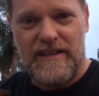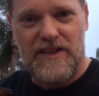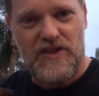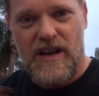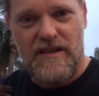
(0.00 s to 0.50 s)
and
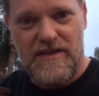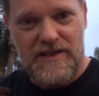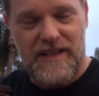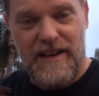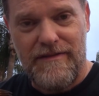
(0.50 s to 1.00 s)
like showing you
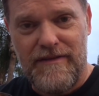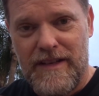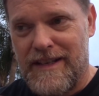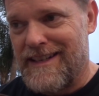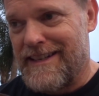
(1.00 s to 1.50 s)
stuff,
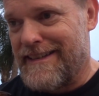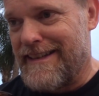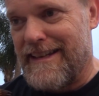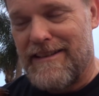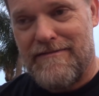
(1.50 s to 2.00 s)

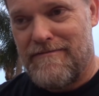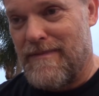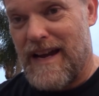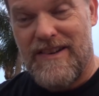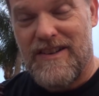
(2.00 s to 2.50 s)
then
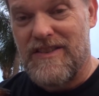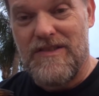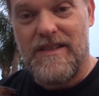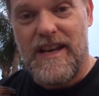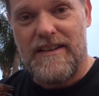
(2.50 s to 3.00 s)
mate, I can
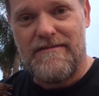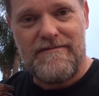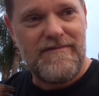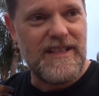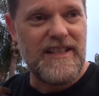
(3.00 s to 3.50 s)
do that
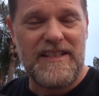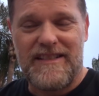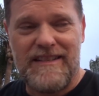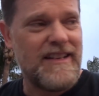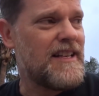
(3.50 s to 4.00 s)
till it
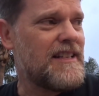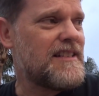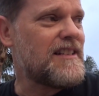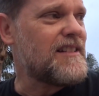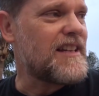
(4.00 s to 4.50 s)

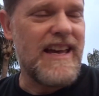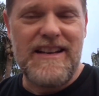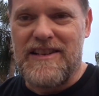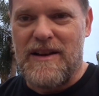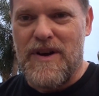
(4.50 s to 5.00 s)
till the
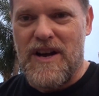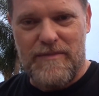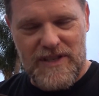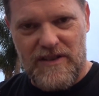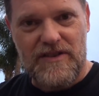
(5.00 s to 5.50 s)
cows come
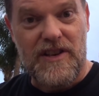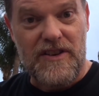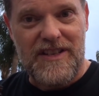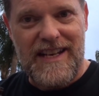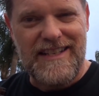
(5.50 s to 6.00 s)
home, as long
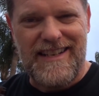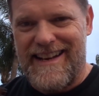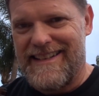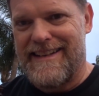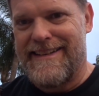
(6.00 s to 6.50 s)
as I've got an internet.